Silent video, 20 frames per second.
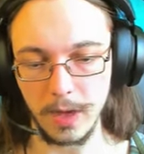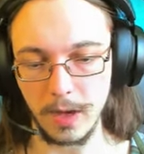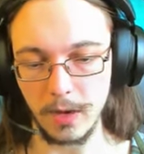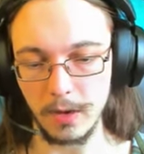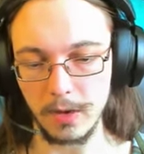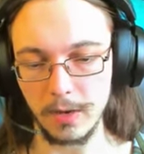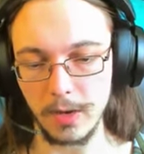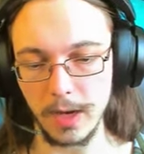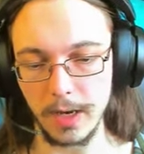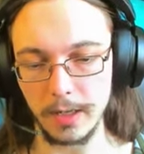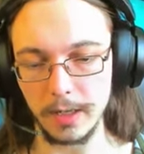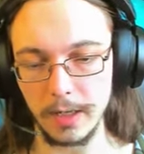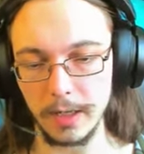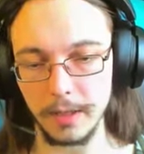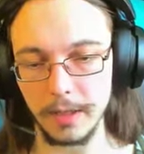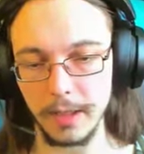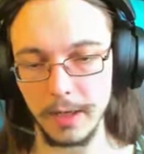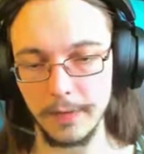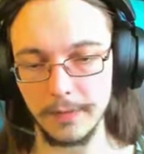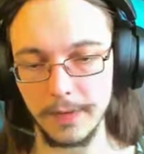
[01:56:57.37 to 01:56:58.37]
oh I, I
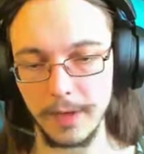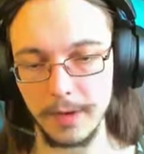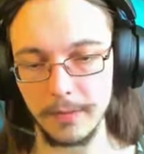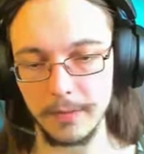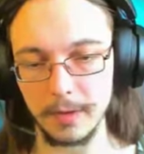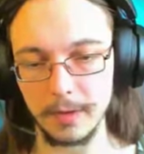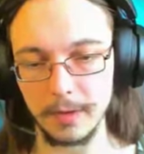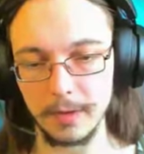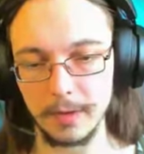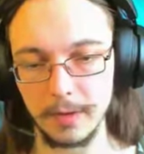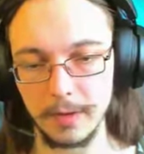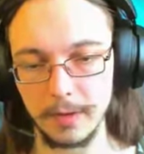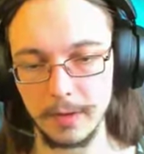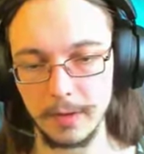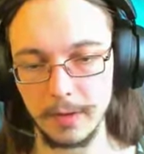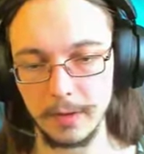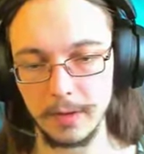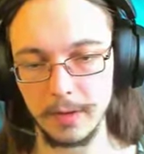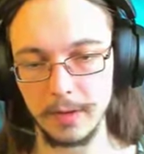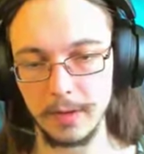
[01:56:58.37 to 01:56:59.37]
love that one.
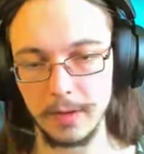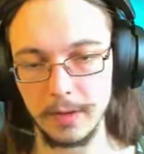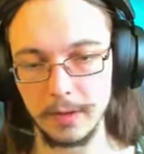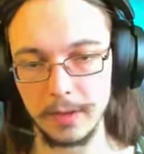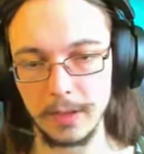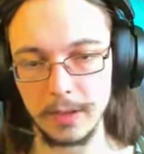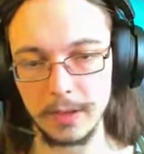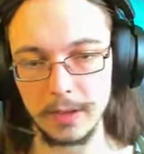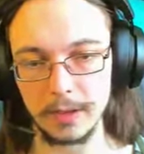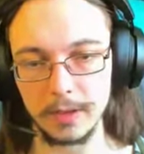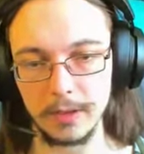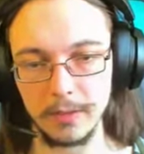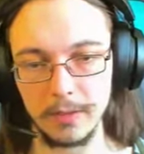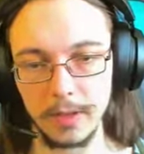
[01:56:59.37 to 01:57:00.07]
It's actually so